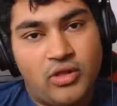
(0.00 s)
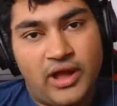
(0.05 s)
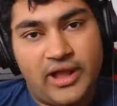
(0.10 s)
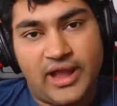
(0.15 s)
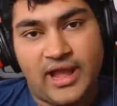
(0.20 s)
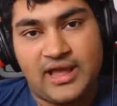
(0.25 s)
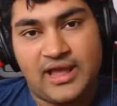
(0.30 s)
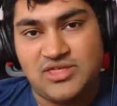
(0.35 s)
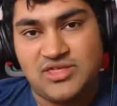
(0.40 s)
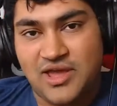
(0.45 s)

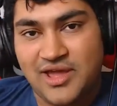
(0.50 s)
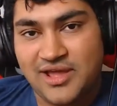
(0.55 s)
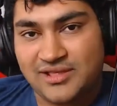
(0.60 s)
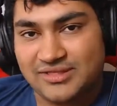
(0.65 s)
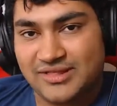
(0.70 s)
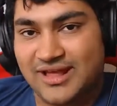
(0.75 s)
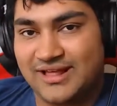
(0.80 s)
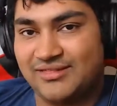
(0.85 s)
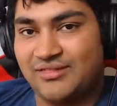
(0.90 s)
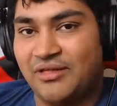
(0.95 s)
Like I
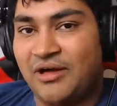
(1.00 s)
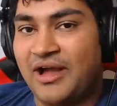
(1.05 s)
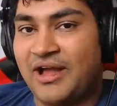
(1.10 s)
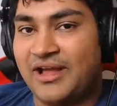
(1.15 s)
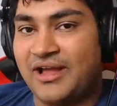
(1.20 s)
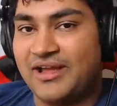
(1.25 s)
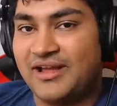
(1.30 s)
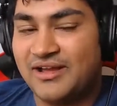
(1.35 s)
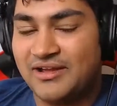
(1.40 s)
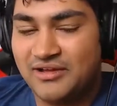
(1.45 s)
think that
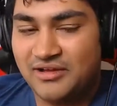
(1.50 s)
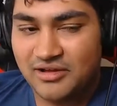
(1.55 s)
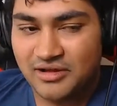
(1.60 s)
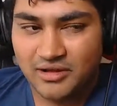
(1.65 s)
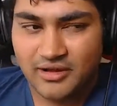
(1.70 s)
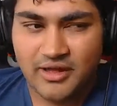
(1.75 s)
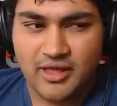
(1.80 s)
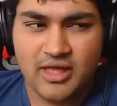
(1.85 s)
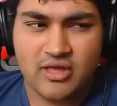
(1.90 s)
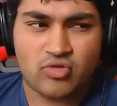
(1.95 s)
like
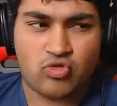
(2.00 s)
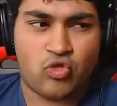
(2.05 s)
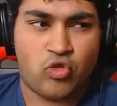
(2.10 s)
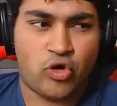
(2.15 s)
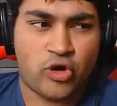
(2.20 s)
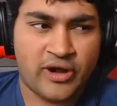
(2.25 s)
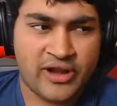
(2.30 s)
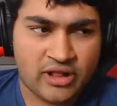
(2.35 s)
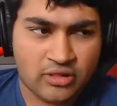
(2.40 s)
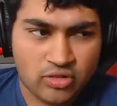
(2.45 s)

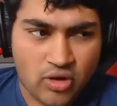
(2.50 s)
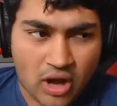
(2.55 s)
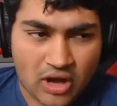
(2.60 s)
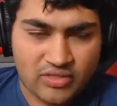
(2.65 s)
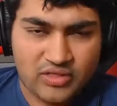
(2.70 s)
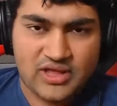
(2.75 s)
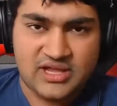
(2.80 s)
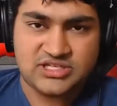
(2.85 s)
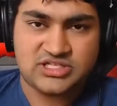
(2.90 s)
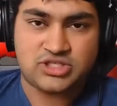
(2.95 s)
learning a lot
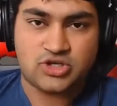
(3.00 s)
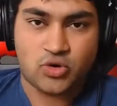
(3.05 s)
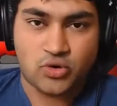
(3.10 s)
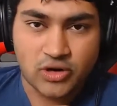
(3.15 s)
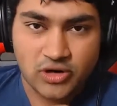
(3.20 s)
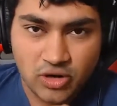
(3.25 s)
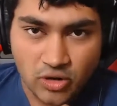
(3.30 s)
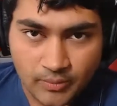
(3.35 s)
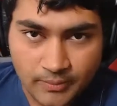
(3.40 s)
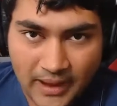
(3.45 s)
of the
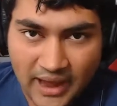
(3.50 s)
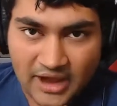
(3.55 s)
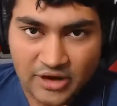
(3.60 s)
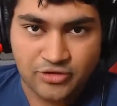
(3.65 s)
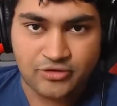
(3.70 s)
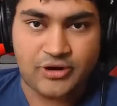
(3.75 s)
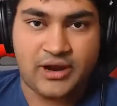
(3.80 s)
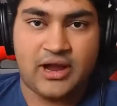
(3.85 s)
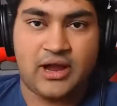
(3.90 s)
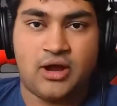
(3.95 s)
historical
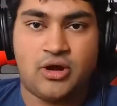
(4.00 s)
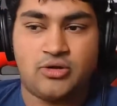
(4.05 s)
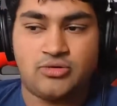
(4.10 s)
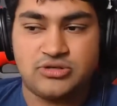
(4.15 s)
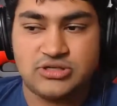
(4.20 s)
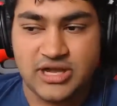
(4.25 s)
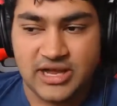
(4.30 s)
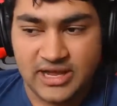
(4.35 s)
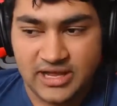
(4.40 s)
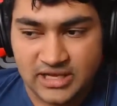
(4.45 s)

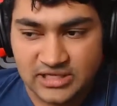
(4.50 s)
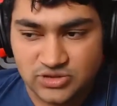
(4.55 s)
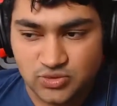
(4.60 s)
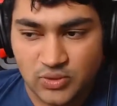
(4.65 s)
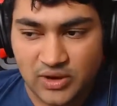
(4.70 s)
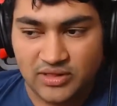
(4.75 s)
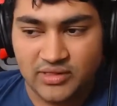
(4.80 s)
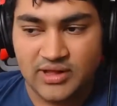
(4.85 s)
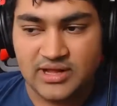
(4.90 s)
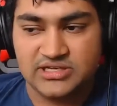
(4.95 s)
background as
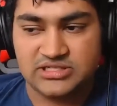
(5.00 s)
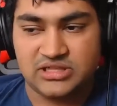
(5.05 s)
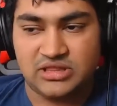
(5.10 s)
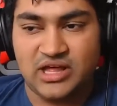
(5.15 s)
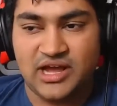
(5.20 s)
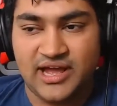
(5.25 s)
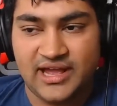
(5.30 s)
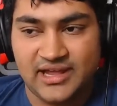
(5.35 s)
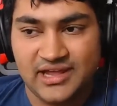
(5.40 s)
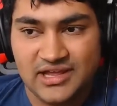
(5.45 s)
well as
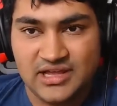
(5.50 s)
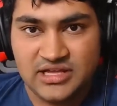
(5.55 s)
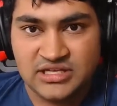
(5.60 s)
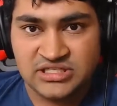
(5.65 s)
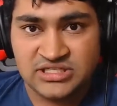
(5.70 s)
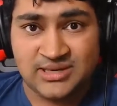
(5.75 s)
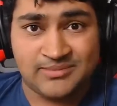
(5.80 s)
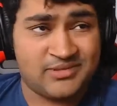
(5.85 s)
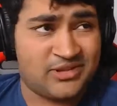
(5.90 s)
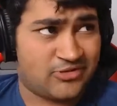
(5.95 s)
like
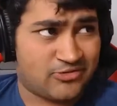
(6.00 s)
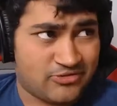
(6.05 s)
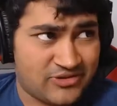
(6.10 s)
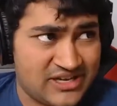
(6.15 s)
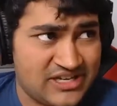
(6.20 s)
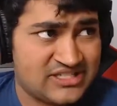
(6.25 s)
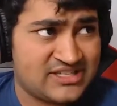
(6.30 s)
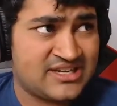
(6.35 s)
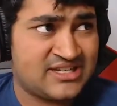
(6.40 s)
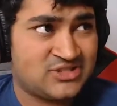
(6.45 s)
some of the
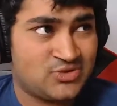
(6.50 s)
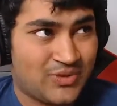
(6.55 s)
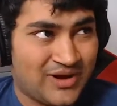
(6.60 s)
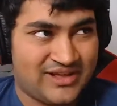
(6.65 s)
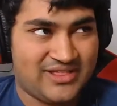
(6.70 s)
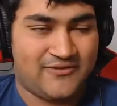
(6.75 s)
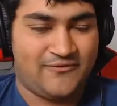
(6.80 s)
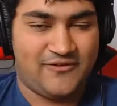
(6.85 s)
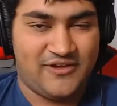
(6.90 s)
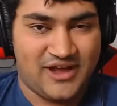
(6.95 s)
reasons
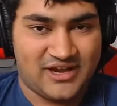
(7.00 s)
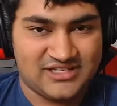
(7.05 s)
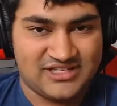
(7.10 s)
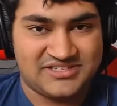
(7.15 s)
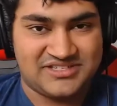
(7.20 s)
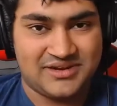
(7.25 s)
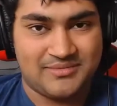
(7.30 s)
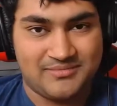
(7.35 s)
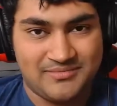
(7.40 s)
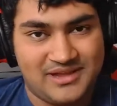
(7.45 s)
why the fiat
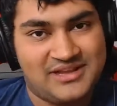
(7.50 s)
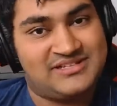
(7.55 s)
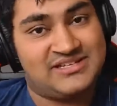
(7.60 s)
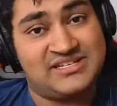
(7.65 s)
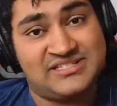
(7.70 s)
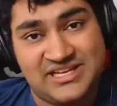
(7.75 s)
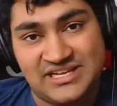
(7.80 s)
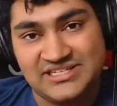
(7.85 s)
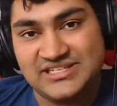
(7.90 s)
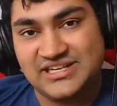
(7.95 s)
system
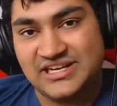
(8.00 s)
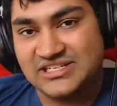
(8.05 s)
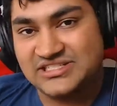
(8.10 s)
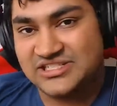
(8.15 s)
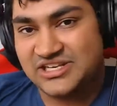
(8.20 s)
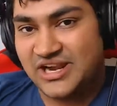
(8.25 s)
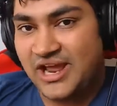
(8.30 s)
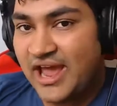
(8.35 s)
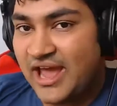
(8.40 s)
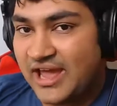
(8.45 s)
exists as it
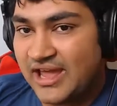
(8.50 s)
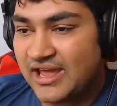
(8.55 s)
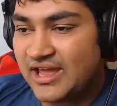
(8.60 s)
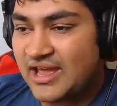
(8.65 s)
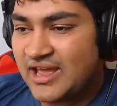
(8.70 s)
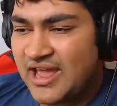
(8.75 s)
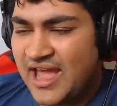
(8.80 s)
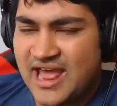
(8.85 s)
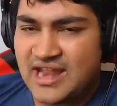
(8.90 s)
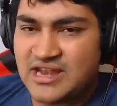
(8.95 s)
is today,
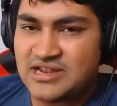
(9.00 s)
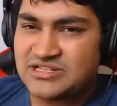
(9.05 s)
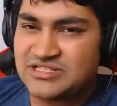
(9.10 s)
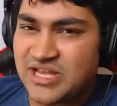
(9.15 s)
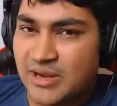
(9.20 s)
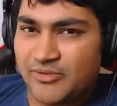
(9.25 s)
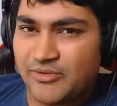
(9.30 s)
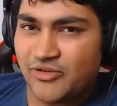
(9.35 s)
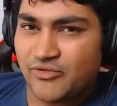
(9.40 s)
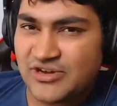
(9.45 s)
and
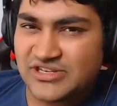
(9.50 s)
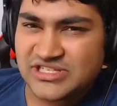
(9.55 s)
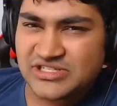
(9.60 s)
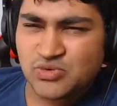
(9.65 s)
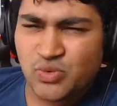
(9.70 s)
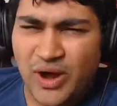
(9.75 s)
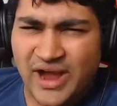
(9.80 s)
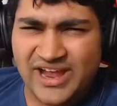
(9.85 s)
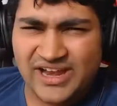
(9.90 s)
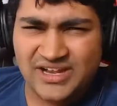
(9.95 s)
some of the
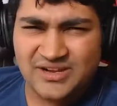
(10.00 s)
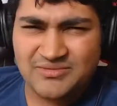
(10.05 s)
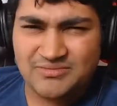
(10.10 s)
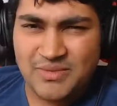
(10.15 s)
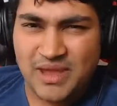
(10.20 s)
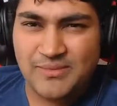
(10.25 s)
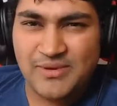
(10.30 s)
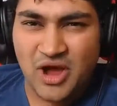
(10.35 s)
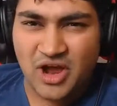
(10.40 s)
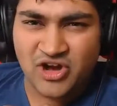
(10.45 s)
reasons why it
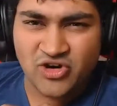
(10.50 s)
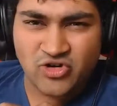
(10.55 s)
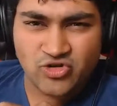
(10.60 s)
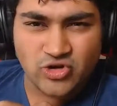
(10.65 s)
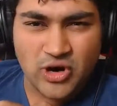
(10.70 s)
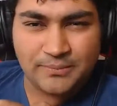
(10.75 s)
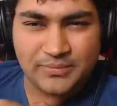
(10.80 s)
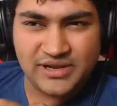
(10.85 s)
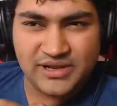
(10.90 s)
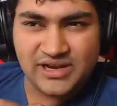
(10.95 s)
maybe got
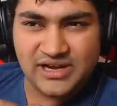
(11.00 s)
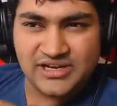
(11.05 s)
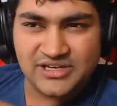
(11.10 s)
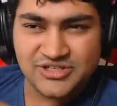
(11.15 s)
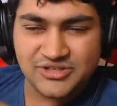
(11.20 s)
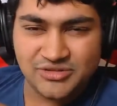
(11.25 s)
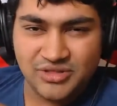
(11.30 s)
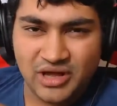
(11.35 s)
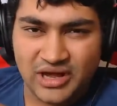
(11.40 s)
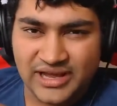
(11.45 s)
corrupted
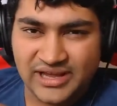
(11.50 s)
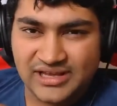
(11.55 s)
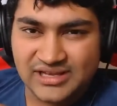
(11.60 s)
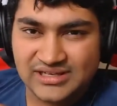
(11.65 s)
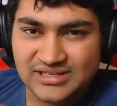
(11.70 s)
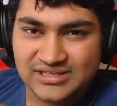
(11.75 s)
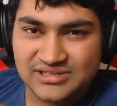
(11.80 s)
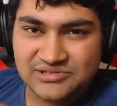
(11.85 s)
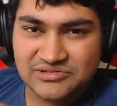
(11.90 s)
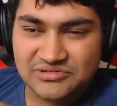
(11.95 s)
into
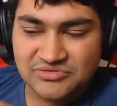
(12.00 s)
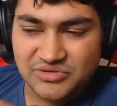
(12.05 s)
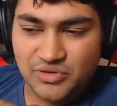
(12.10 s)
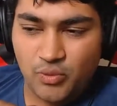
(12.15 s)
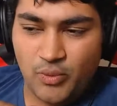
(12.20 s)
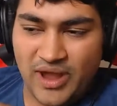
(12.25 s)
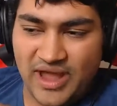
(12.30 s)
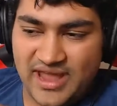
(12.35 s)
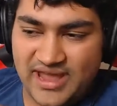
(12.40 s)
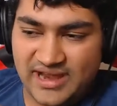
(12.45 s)
like
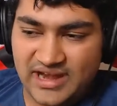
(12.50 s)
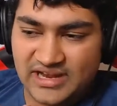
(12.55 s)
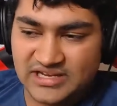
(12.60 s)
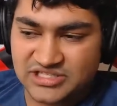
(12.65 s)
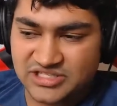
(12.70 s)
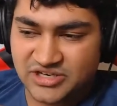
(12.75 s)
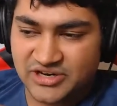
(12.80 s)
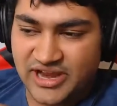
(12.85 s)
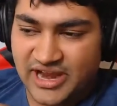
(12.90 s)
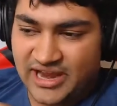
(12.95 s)
the way it
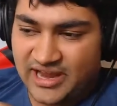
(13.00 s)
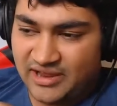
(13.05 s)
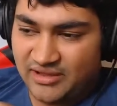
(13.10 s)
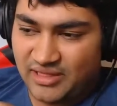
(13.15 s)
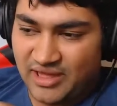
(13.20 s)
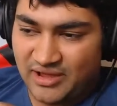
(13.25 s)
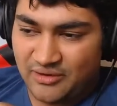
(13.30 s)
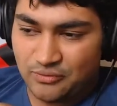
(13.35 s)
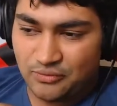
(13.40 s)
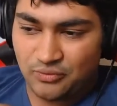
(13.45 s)
is today,
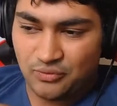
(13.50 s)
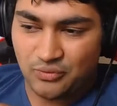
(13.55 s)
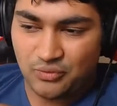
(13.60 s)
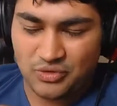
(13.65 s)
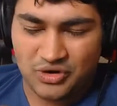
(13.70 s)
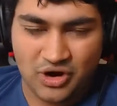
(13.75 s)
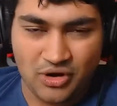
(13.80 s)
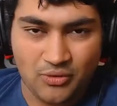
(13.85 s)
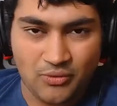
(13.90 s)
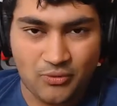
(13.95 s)
that
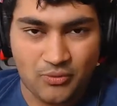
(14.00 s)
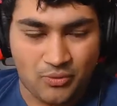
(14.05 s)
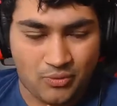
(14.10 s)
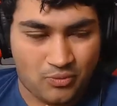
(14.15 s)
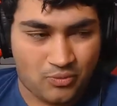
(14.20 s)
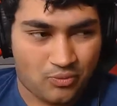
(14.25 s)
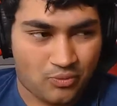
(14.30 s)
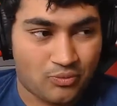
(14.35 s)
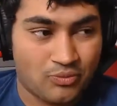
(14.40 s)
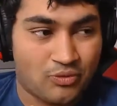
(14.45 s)

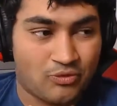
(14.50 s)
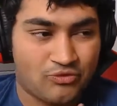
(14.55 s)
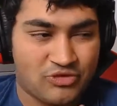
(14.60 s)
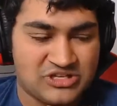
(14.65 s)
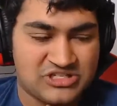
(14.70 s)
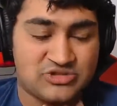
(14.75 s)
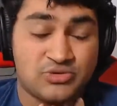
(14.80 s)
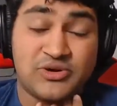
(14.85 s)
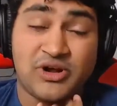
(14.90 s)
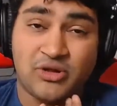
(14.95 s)
the
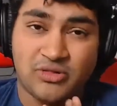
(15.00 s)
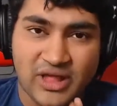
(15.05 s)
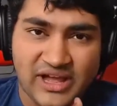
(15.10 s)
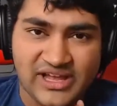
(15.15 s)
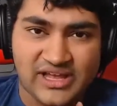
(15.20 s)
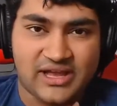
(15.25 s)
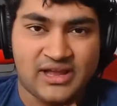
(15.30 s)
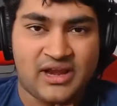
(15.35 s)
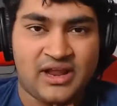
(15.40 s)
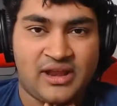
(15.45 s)
reasons we don't
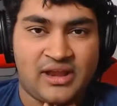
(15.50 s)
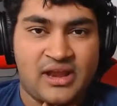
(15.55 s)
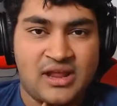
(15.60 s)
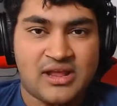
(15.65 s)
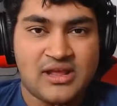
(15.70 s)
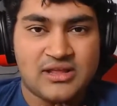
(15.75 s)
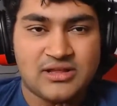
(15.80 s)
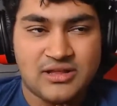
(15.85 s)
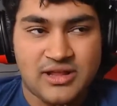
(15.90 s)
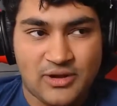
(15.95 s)
like it. And
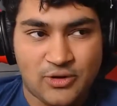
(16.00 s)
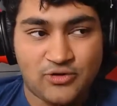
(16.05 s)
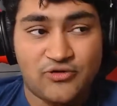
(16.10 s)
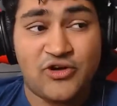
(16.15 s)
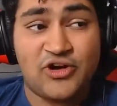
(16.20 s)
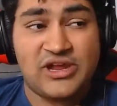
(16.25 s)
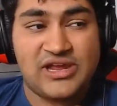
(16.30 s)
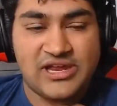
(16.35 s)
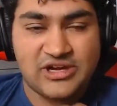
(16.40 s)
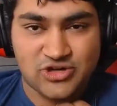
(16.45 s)
it was
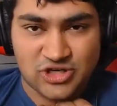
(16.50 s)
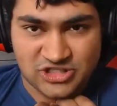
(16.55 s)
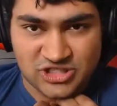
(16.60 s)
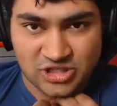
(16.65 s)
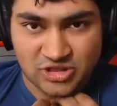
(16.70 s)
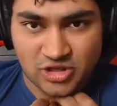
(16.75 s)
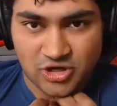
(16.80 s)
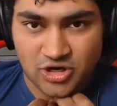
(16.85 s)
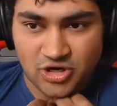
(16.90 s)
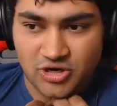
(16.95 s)
very
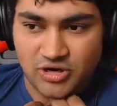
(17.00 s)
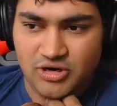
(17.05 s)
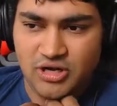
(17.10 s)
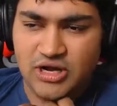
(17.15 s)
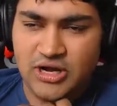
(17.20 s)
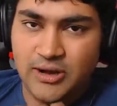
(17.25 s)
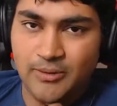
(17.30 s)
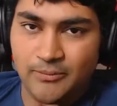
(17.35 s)
interesting to learn.